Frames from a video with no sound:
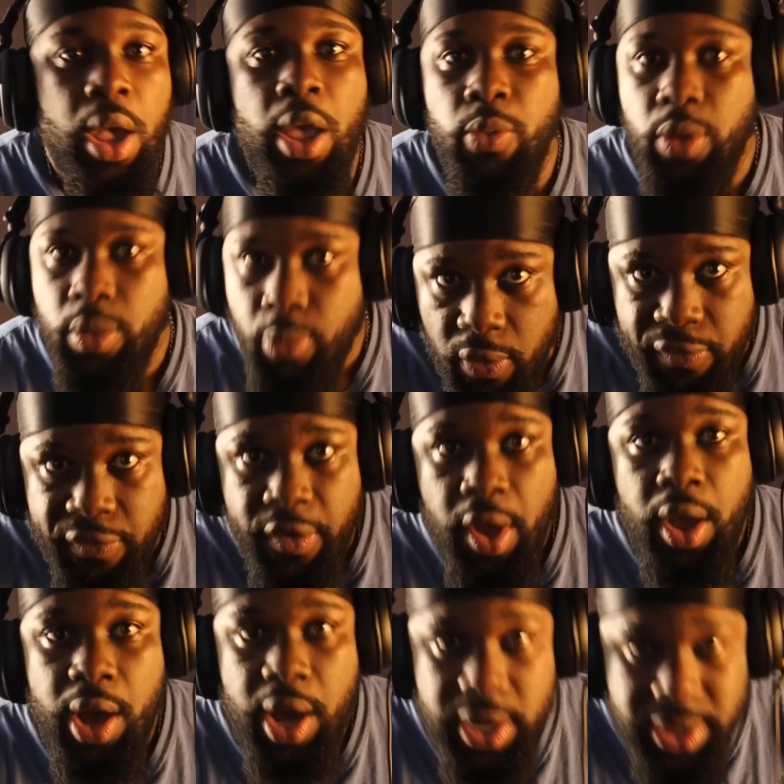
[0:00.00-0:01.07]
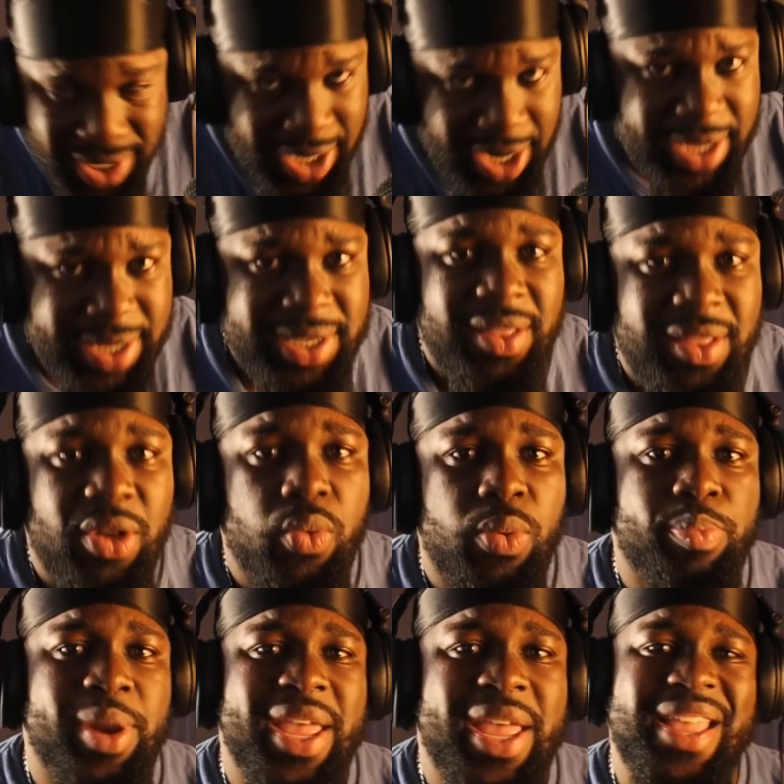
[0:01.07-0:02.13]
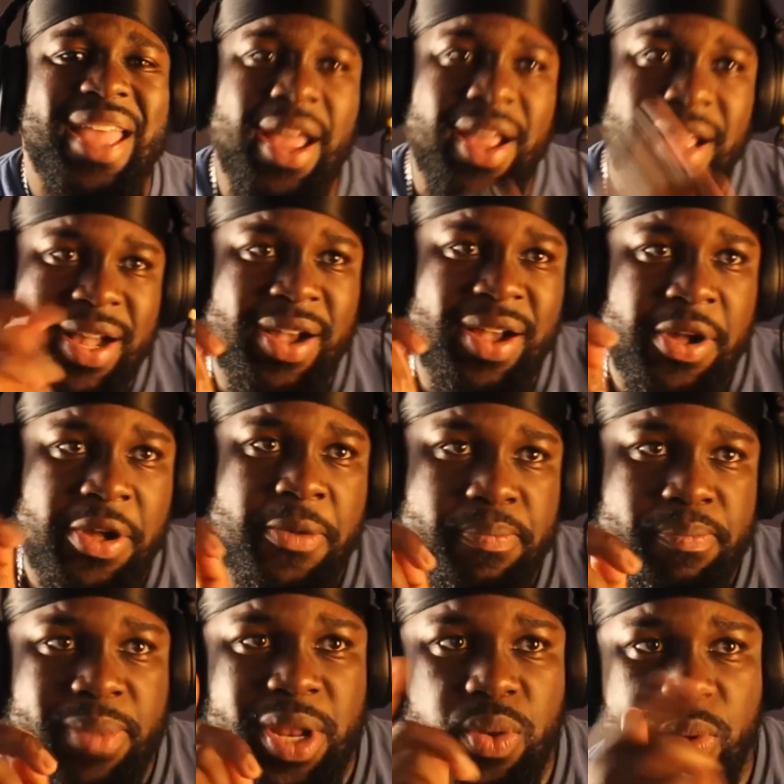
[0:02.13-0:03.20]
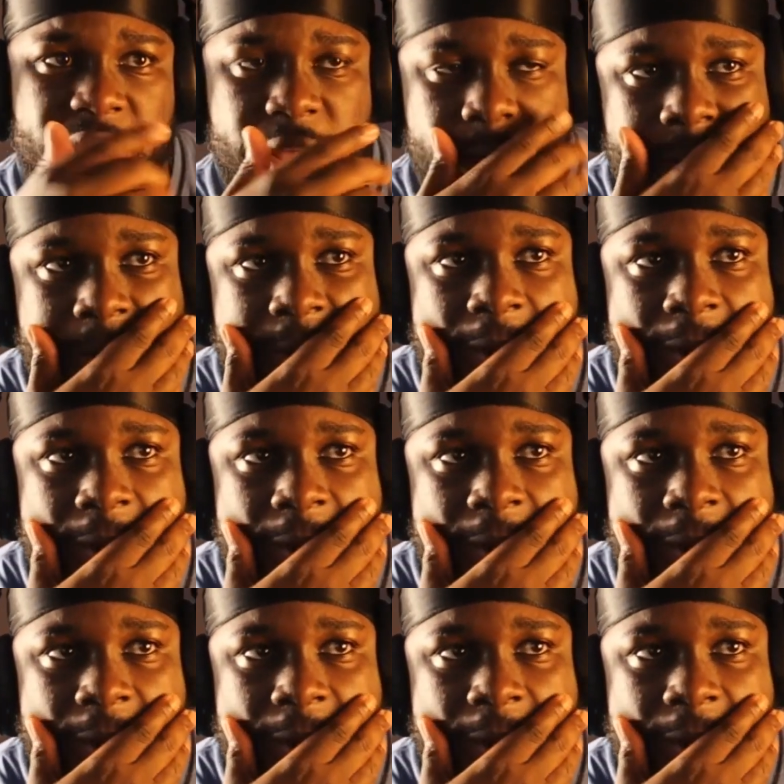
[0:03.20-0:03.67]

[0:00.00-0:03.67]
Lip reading: We move on to the next. I think we play Genk midweek.